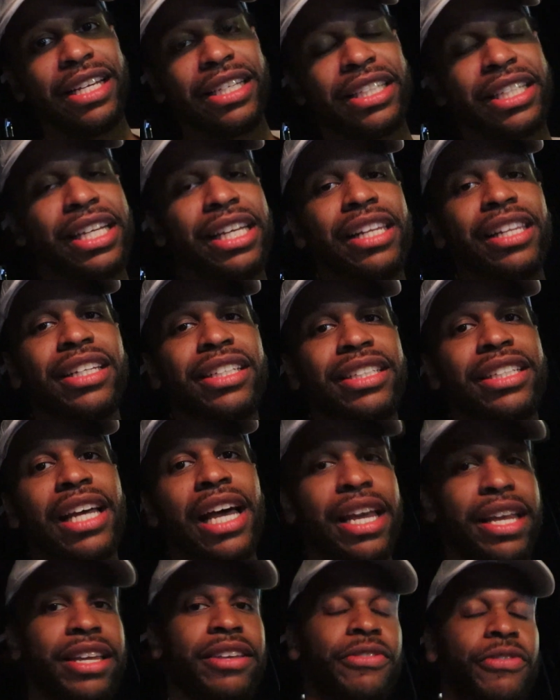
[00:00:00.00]
She
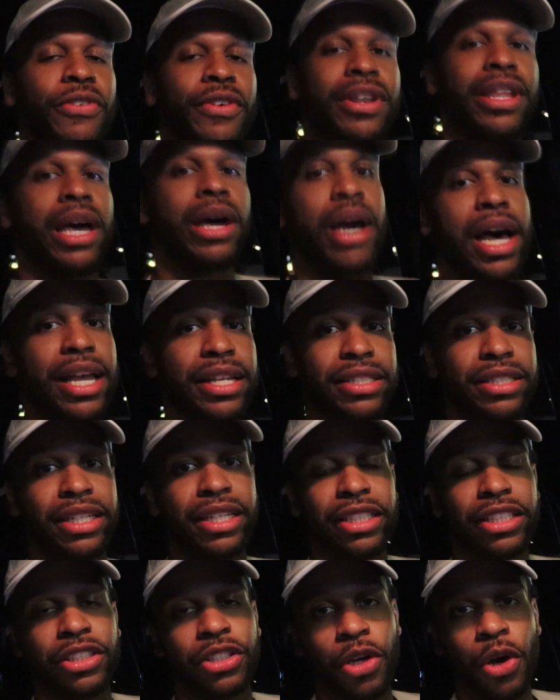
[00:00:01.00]
legit, it's funny, I, I
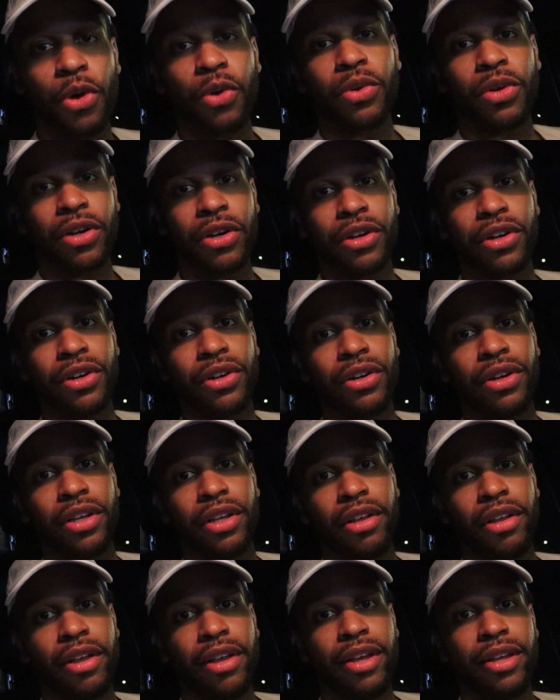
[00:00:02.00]
just told her
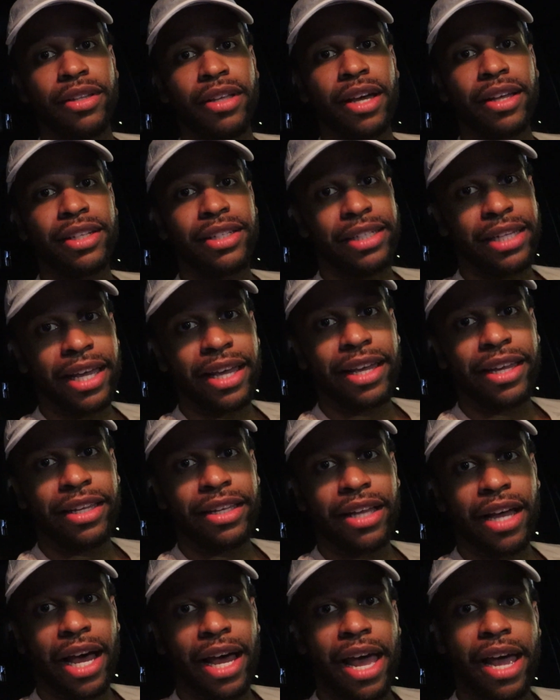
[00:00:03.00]
the other
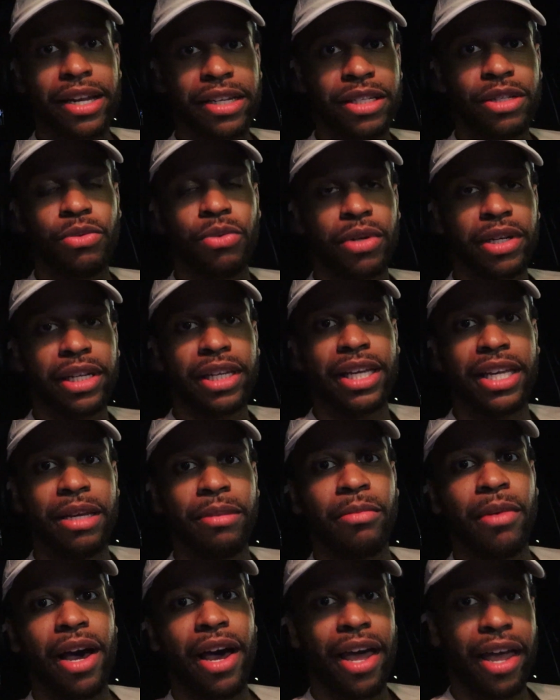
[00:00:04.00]
day I actually want to
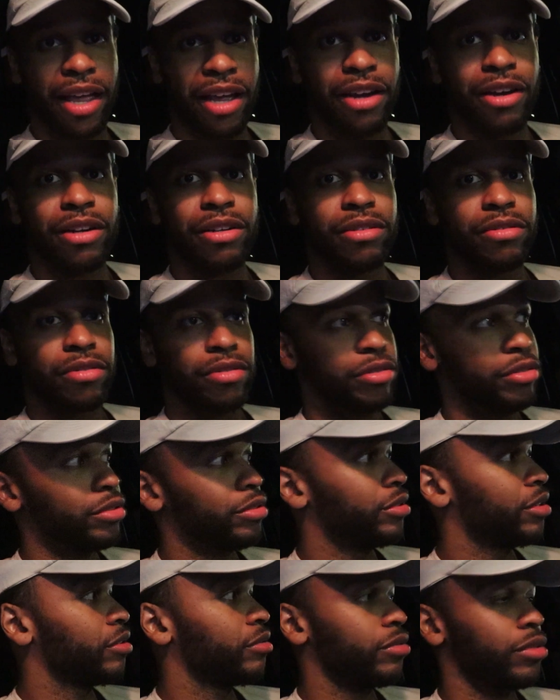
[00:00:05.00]
keep my hair,
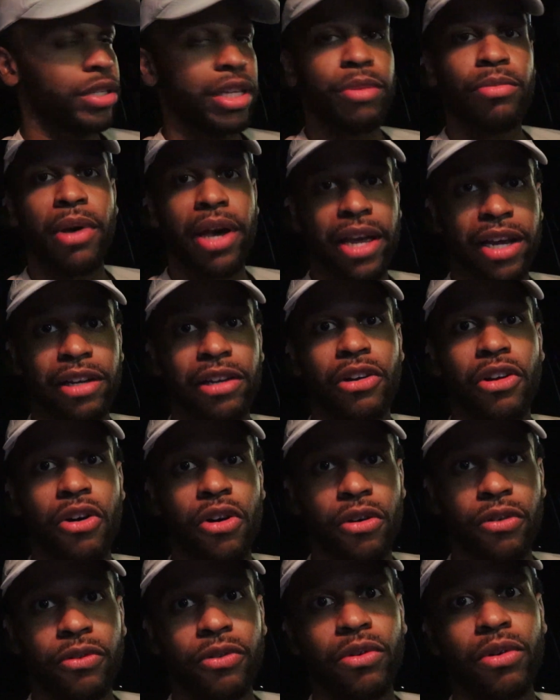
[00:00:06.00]
you know, keep my hair
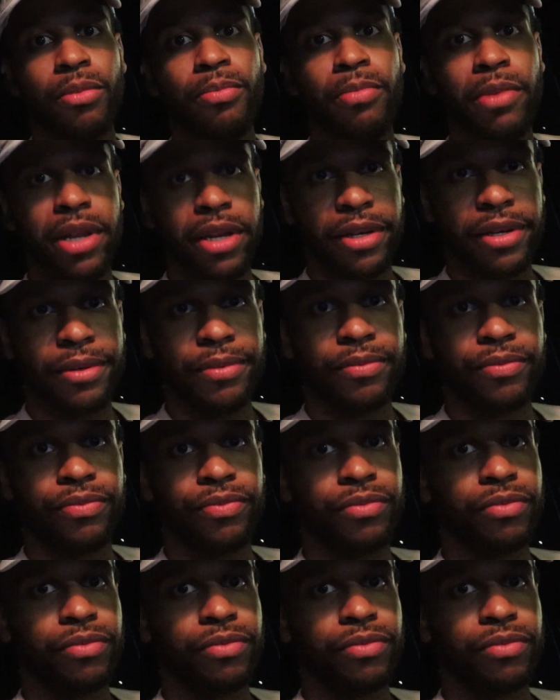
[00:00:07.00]
long for a minute.